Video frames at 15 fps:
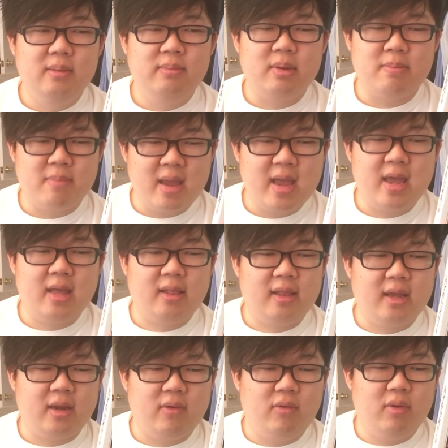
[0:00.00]
but man,
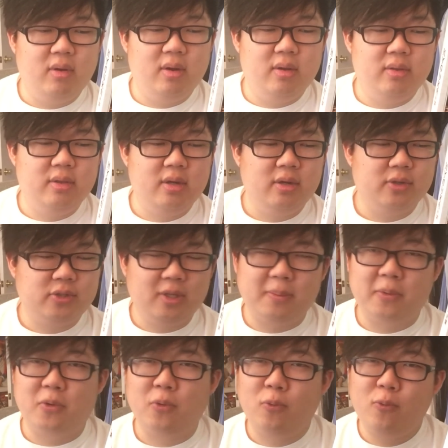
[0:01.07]
like there are
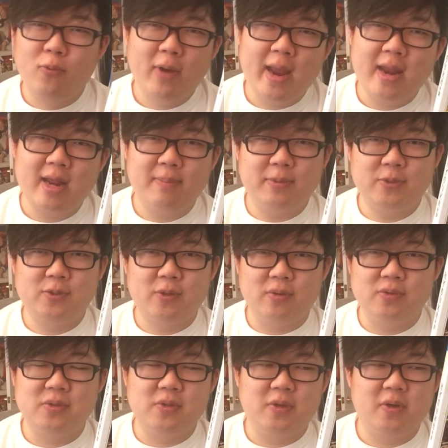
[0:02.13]
some great
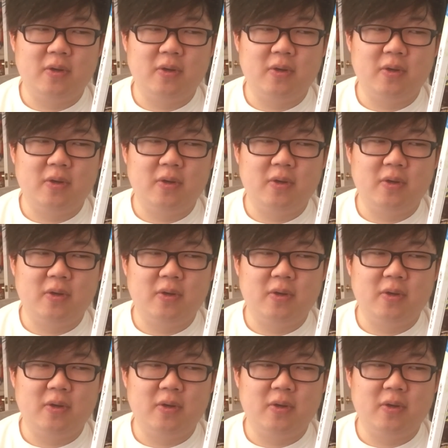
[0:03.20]
episodes in